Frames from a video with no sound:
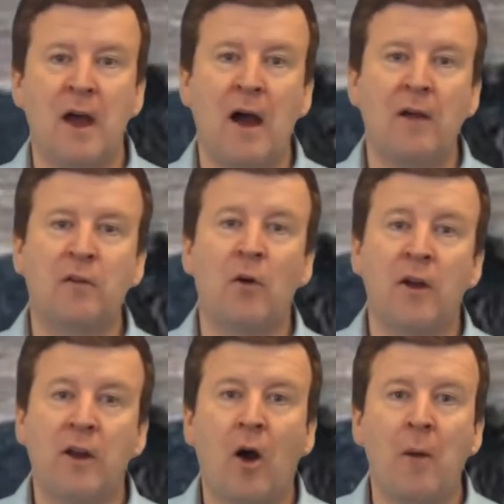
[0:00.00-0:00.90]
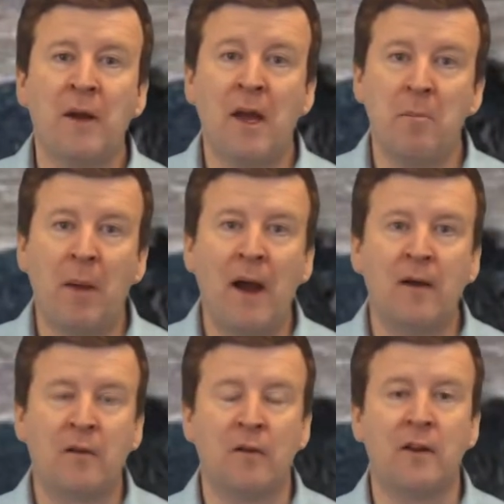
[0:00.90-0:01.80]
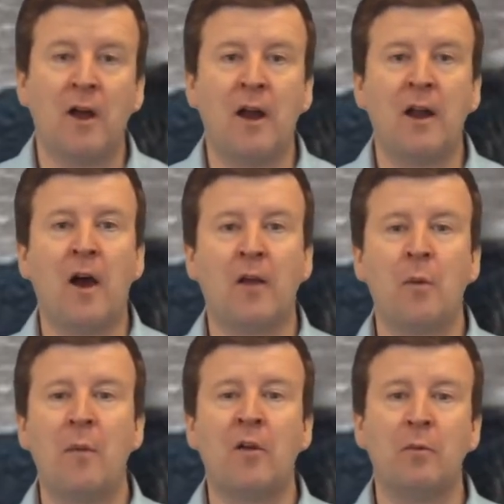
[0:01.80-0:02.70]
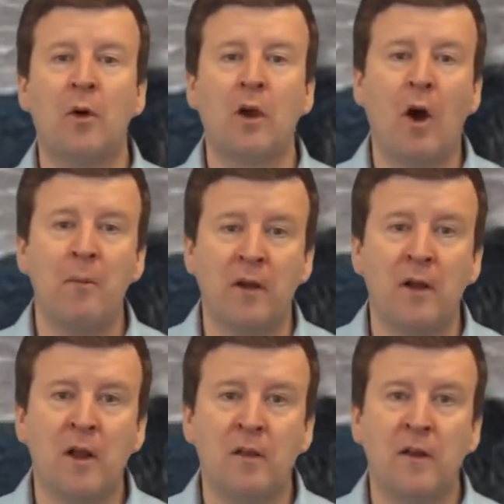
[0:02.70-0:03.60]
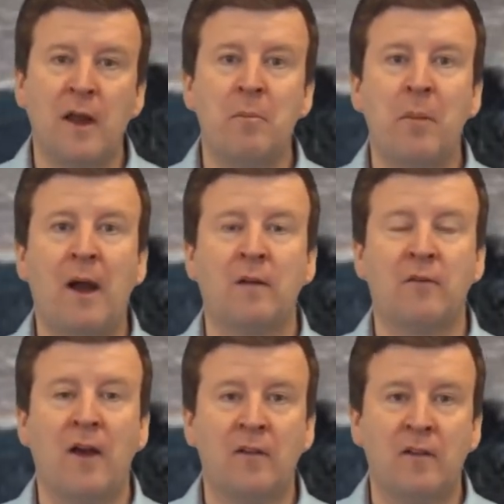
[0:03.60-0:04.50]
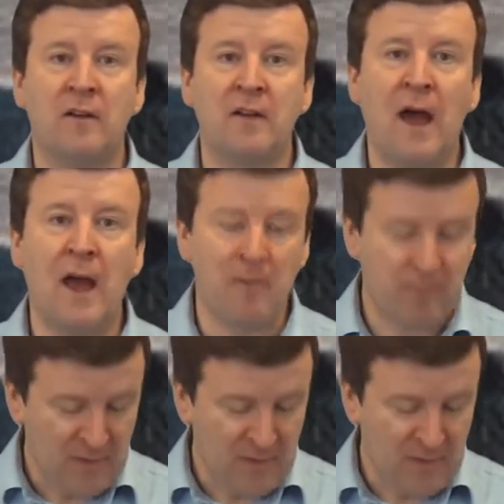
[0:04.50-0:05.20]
Asteroid and comet impacts onto the early Earth were much more common than impact vents today.